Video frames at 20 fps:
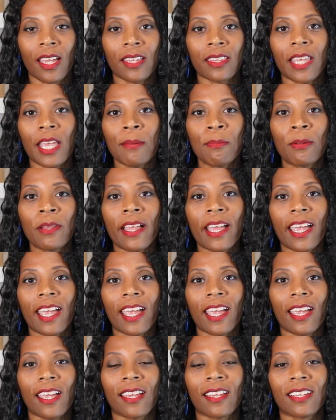they
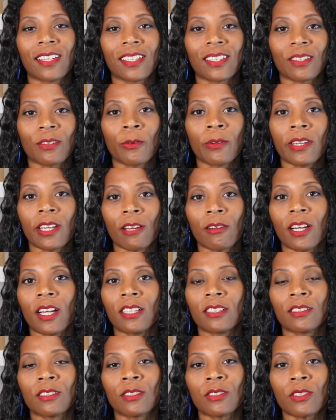play
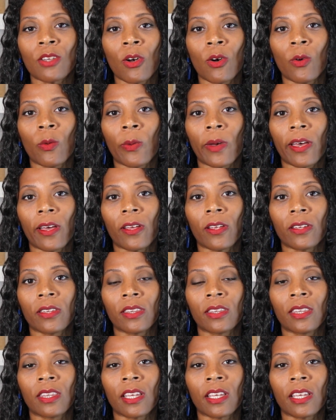Rhaenyra so well.